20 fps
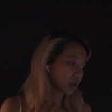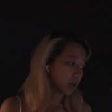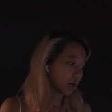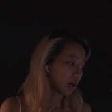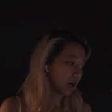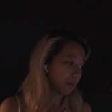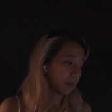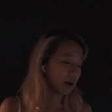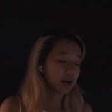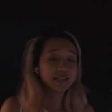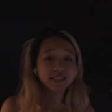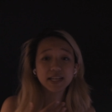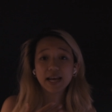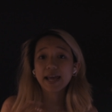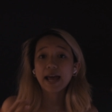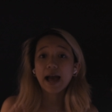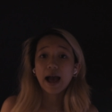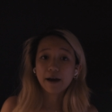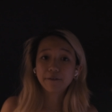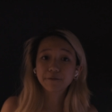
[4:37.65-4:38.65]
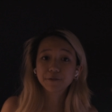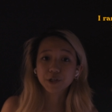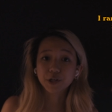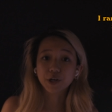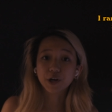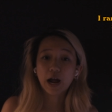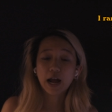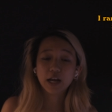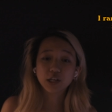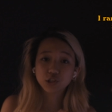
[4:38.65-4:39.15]
um, a day
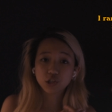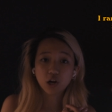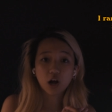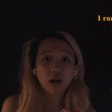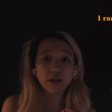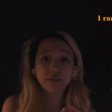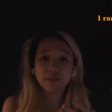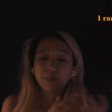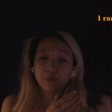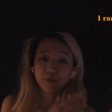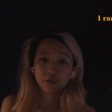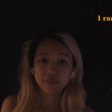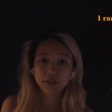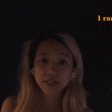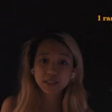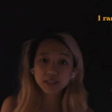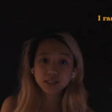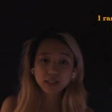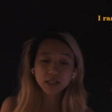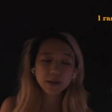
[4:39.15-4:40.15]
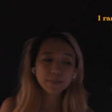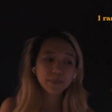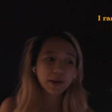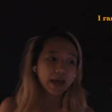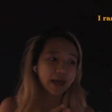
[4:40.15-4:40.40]
after I shot the previous clip